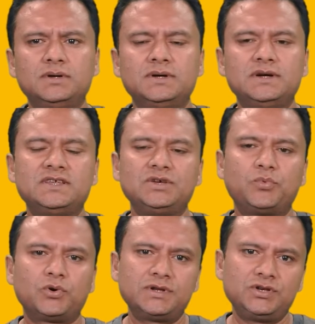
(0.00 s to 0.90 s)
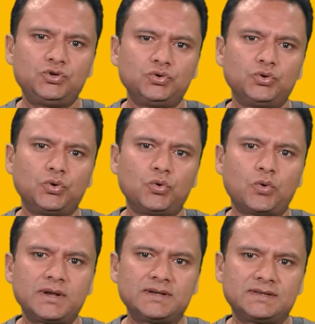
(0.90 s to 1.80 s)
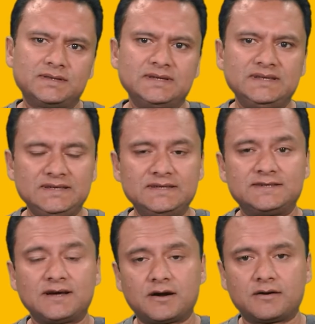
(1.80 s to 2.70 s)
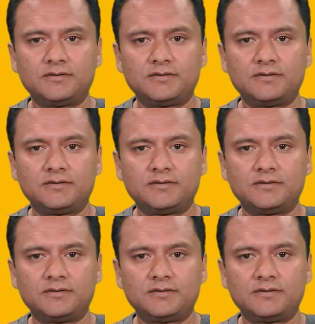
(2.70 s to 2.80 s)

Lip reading: it is important to know what the needs are.